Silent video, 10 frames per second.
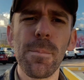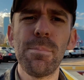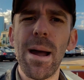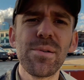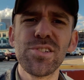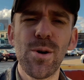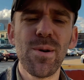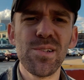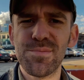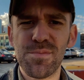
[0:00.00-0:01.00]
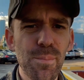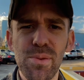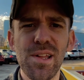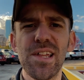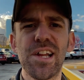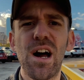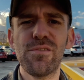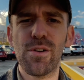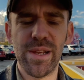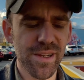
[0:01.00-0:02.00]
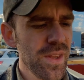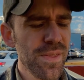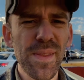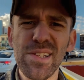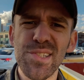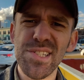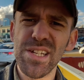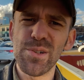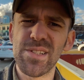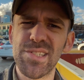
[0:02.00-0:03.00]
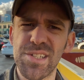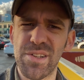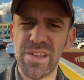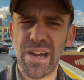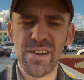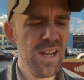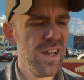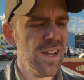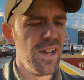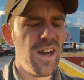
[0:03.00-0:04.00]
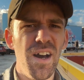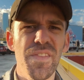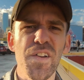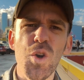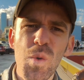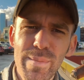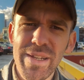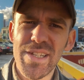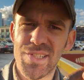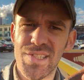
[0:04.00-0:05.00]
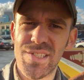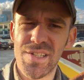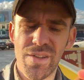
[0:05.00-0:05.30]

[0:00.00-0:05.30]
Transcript: Pepper's almost completely gone for me. That cedar is still there, the creaminess is still